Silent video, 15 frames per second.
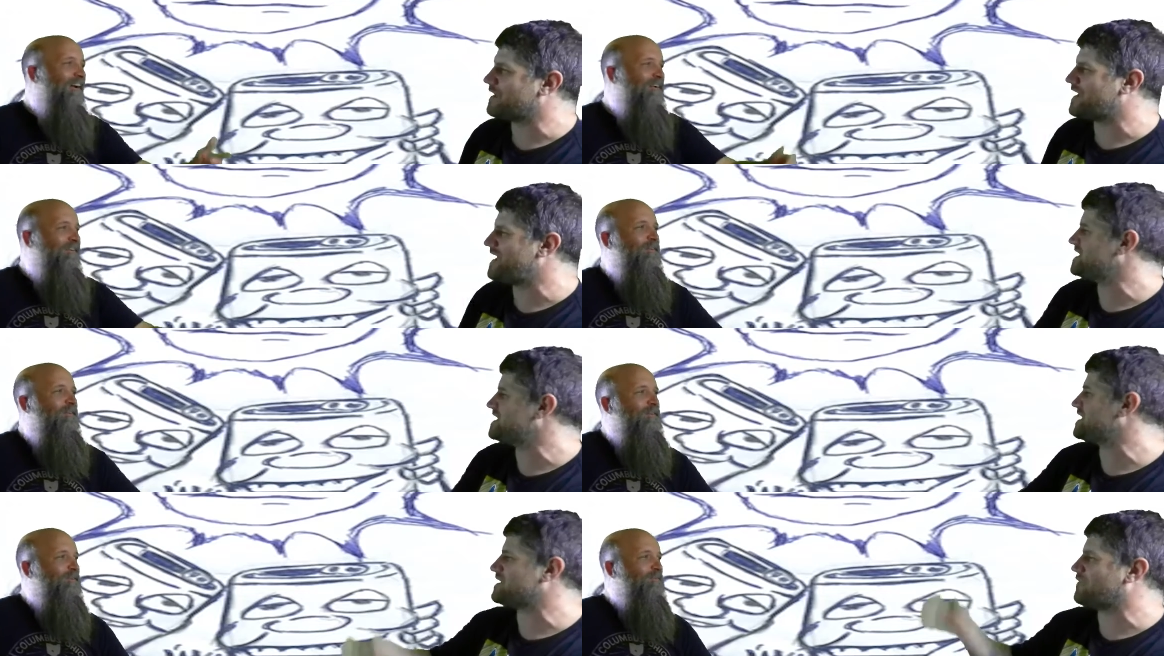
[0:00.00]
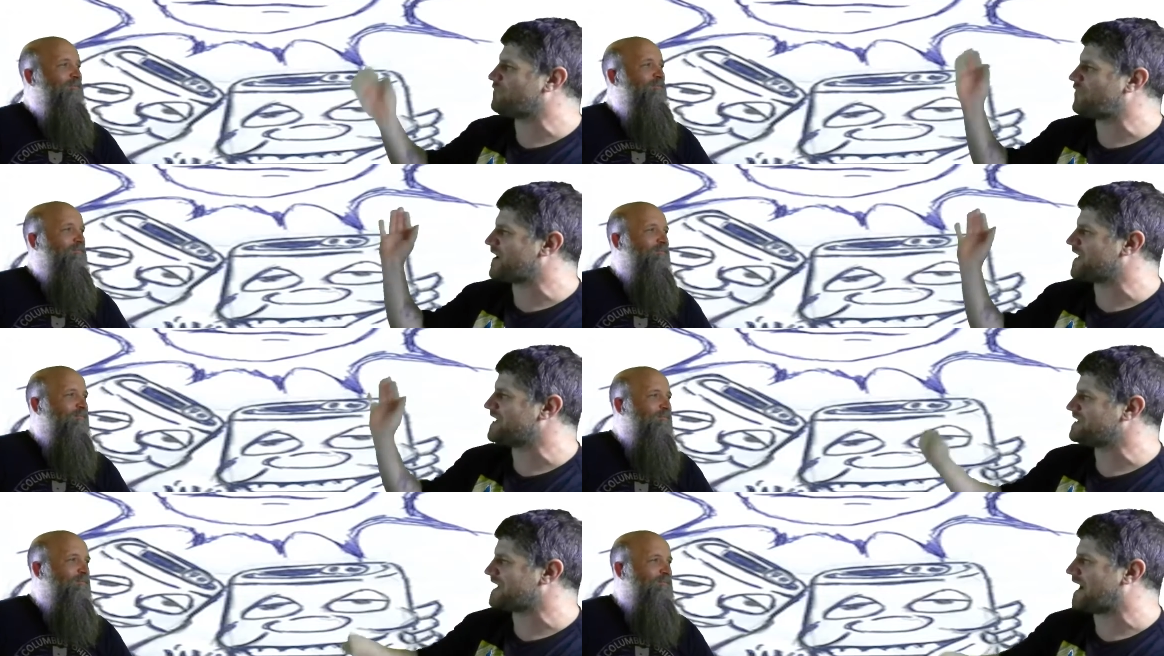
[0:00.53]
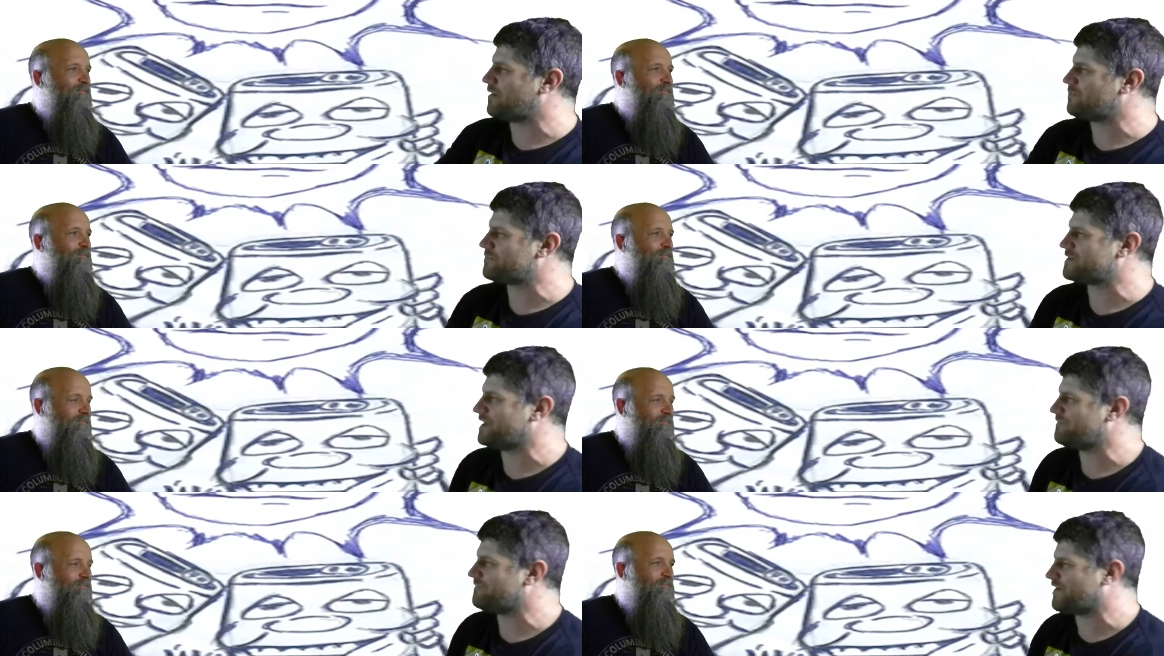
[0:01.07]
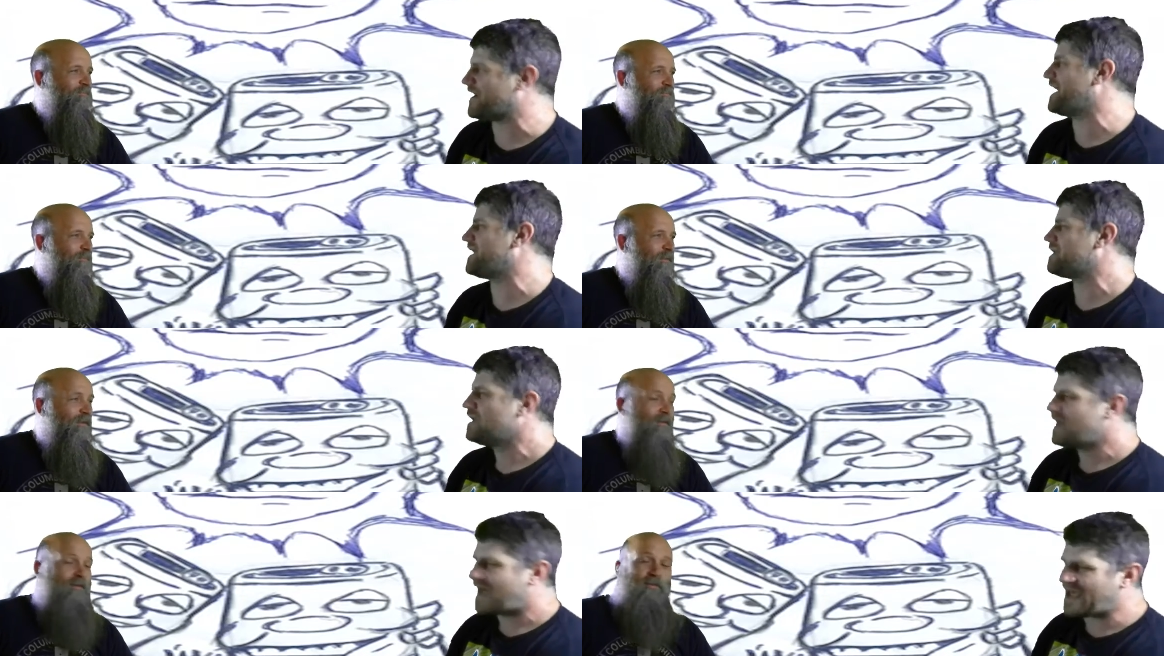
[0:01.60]
Speaker 1: he's just a fucking Yonkey.
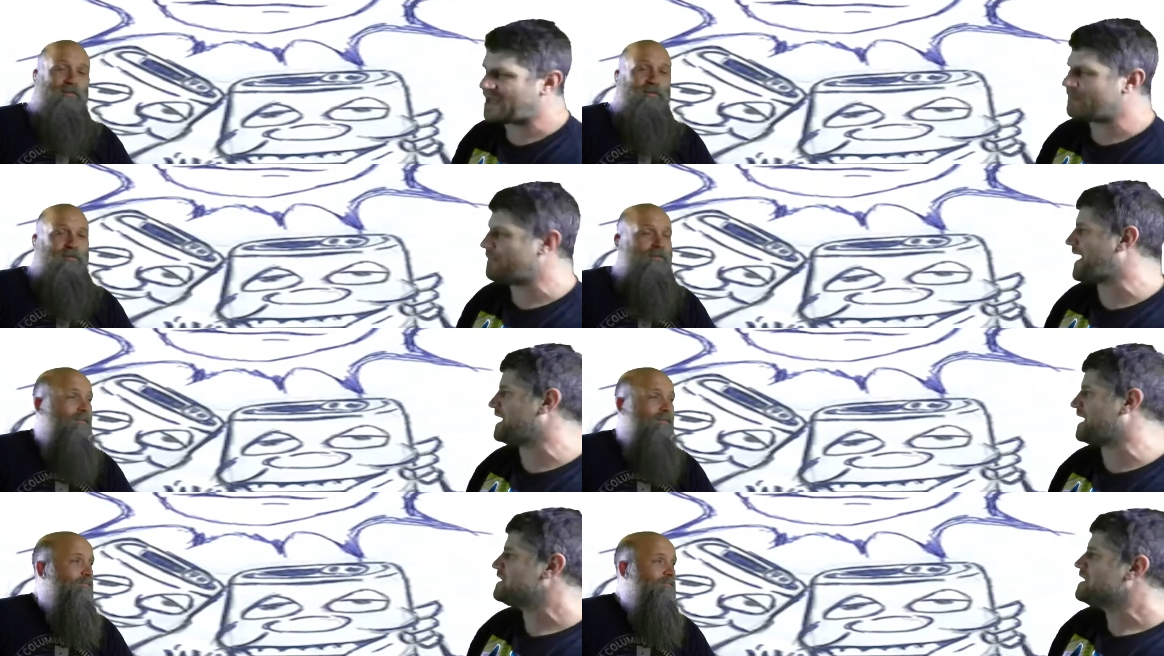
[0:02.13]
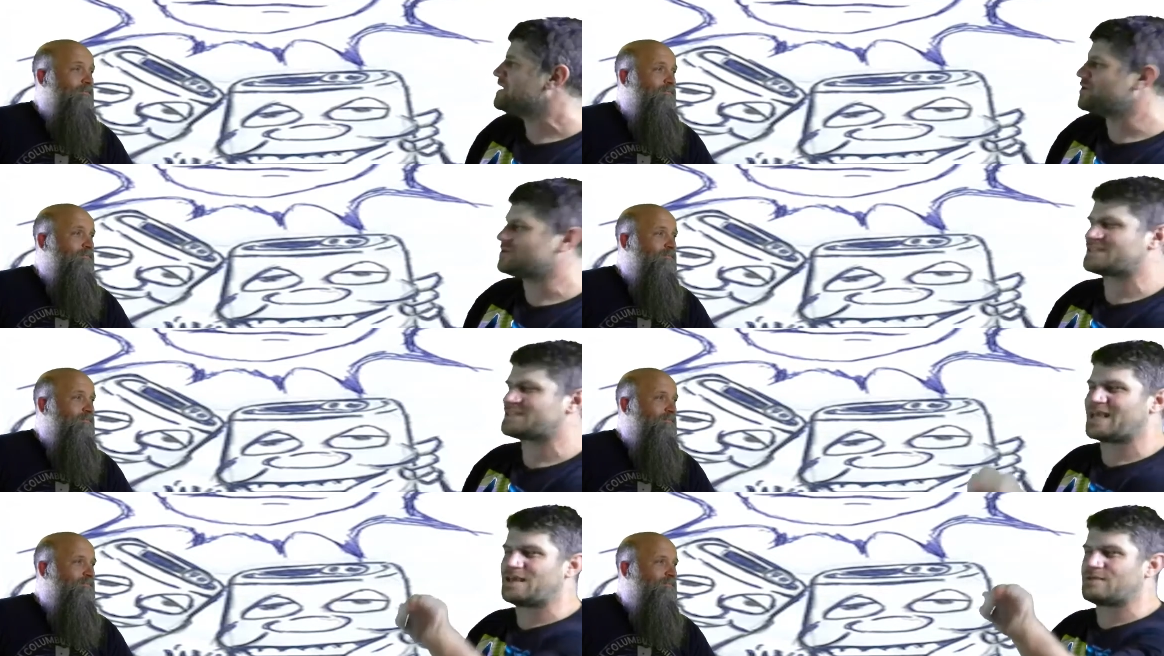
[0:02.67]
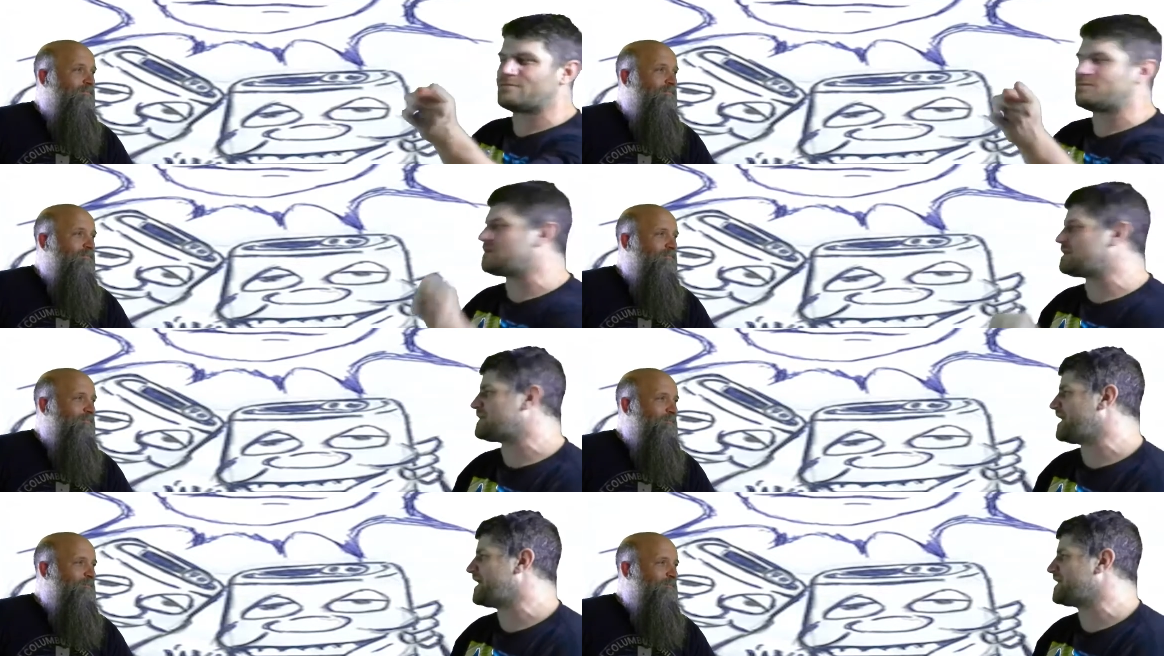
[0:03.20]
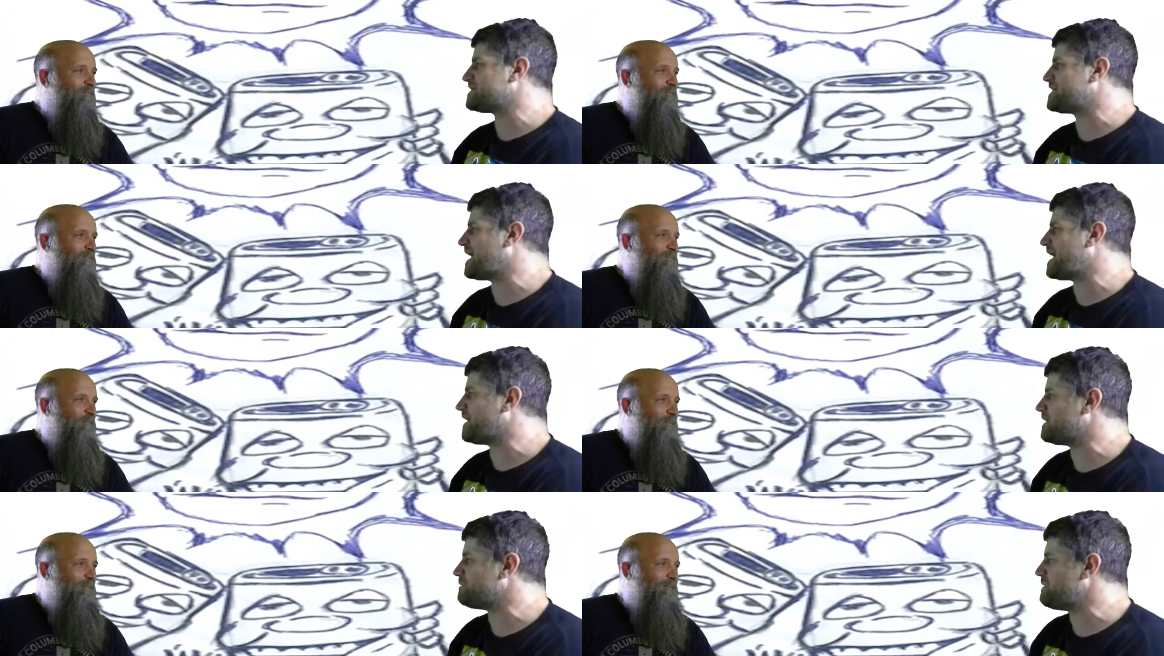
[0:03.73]
Forget. Hey, man, you say Cletus
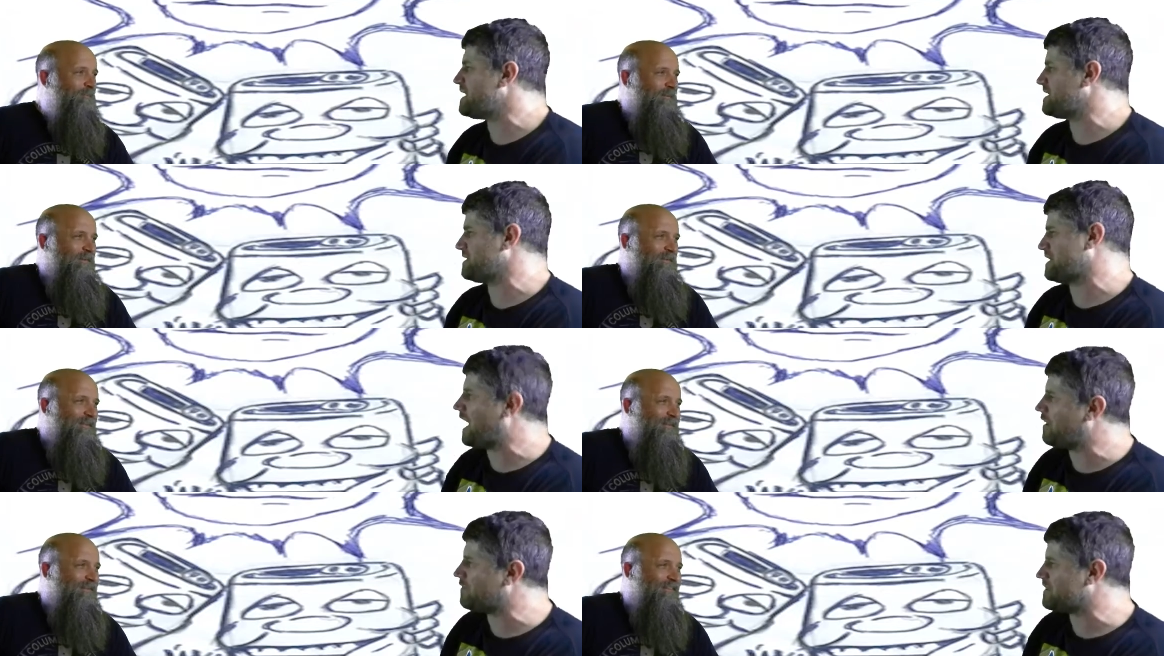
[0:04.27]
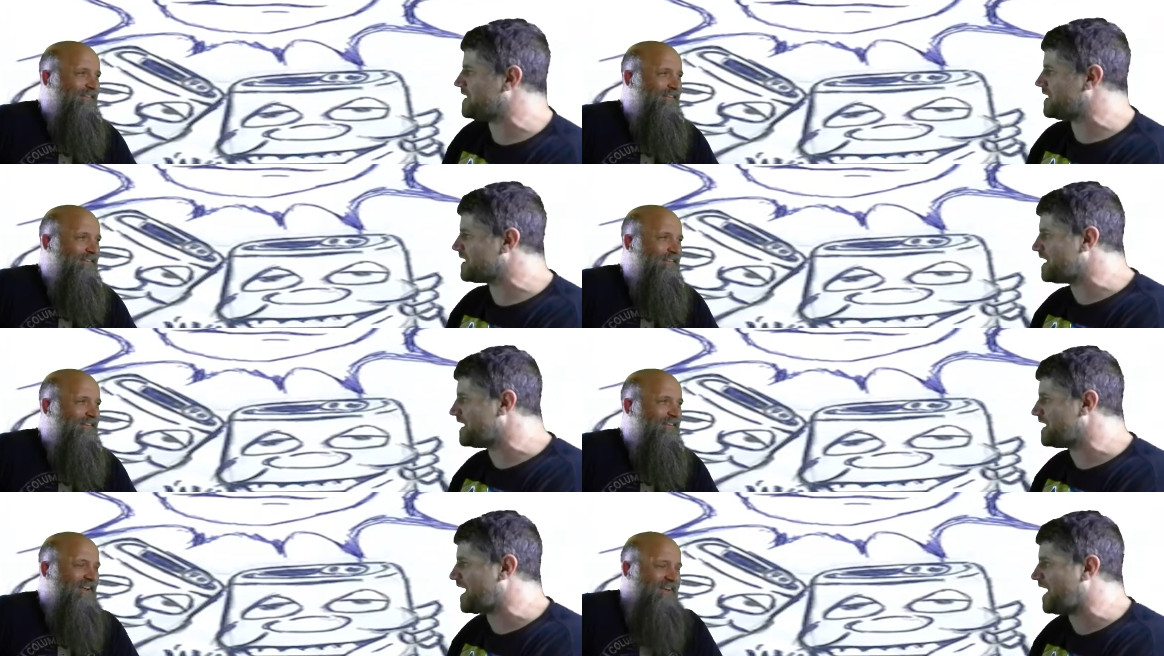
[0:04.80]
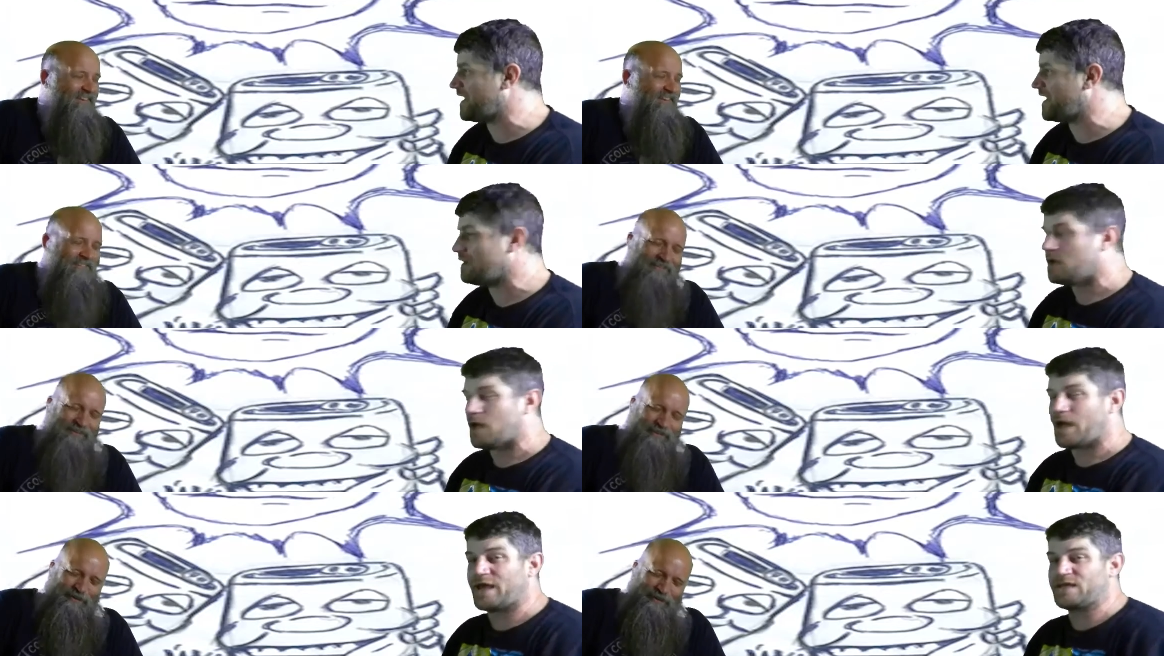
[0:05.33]
down there being Yonkey again, ain't he? They